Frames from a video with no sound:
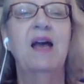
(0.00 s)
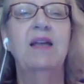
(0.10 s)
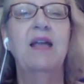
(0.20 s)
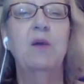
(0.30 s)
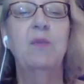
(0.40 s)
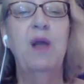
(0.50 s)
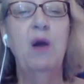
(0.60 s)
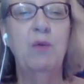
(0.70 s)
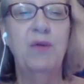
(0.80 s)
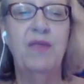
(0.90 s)
help you
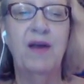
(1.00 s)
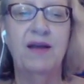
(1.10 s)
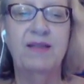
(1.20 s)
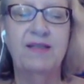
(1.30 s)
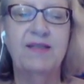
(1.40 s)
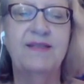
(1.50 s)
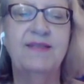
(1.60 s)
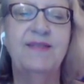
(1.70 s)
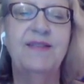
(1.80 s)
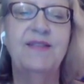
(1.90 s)
out with that.
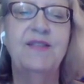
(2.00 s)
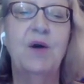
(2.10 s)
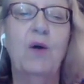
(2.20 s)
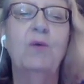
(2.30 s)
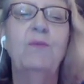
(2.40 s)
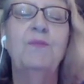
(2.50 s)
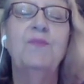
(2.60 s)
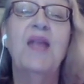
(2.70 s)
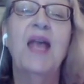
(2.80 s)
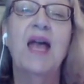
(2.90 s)
So
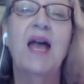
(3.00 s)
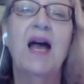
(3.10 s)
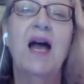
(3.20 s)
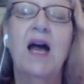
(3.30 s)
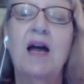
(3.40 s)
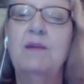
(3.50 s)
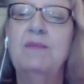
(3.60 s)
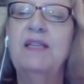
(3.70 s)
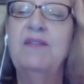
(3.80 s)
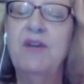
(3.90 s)
leave a